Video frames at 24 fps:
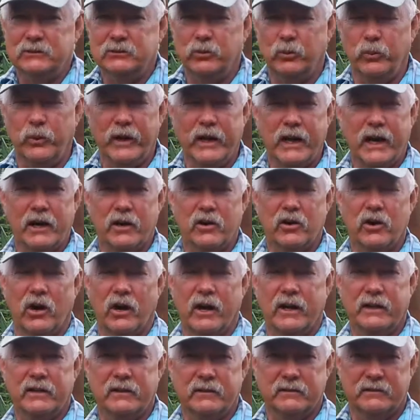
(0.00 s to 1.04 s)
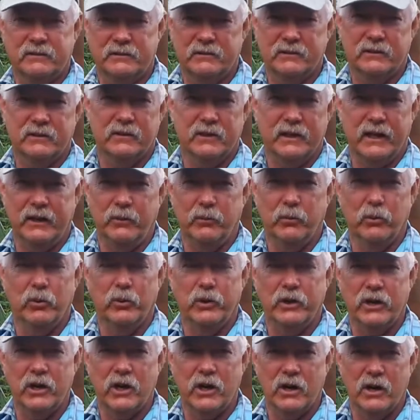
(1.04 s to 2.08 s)
We got caught, they
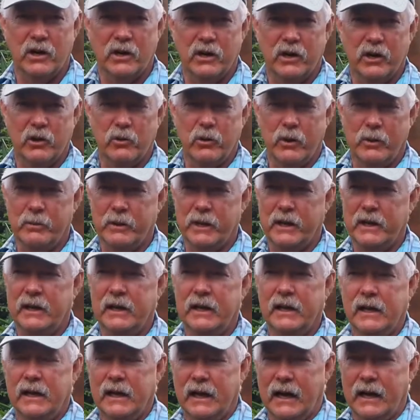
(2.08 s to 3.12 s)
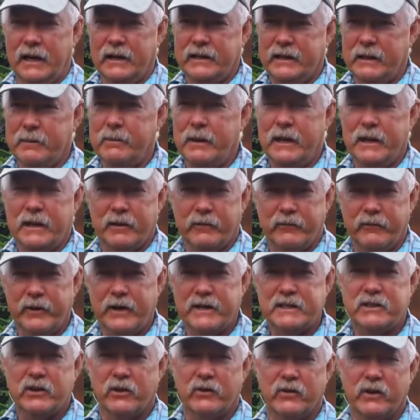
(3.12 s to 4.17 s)
ruined our equipment. They make a
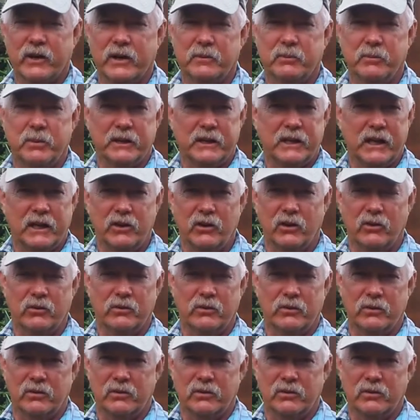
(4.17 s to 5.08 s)
fuss over it, but they don't